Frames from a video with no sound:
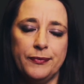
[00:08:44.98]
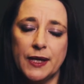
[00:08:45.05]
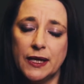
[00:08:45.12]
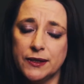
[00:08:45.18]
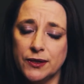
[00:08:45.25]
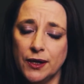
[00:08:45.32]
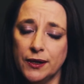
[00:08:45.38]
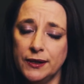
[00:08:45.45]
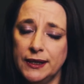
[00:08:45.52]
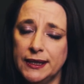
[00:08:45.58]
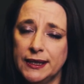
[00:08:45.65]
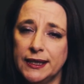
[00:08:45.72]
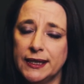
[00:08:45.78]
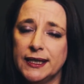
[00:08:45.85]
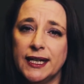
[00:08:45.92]
So,
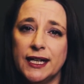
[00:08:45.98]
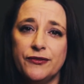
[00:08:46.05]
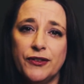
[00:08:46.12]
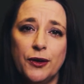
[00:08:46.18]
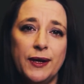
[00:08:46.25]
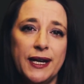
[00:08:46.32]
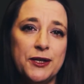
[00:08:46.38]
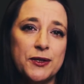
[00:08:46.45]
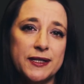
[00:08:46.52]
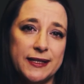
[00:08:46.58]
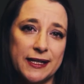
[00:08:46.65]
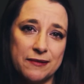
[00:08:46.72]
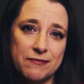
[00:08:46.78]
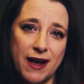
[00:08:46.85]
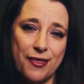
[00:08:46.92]
a very
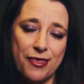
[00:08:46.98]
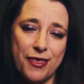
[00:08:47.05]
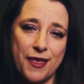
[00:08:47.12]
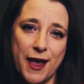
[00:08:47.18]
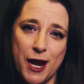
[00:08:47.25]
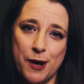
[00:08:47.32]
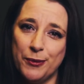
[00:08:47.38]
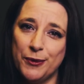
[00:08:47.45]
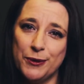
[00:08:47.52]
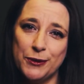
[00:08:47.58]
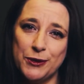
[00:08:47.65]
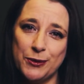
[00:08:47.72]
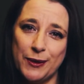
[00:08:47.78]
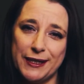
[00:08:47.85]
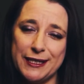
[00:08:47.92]
interesting month, April
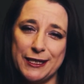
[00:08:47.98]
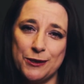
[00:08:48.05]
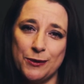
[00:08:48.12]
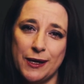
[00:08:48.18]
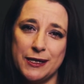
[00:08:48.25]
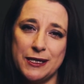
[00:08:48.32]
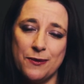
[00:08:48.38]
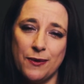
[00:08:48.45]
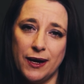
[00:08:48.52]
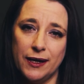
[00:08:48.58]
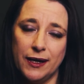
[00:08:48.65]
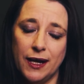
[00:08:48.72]
2021.